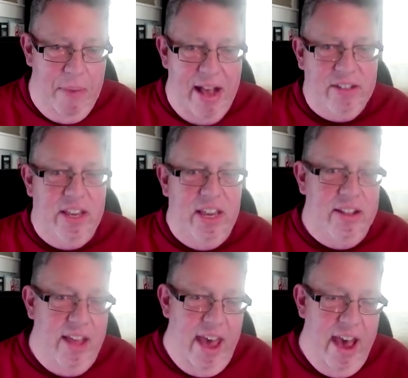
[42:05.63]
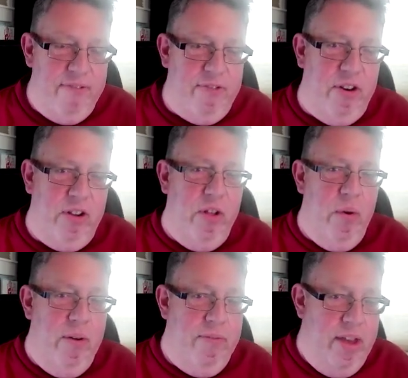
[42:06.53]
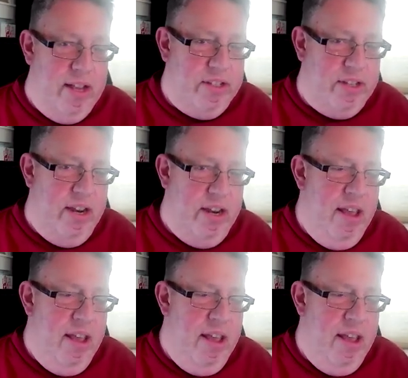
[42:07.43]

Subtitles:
of basking in the afterglow of this,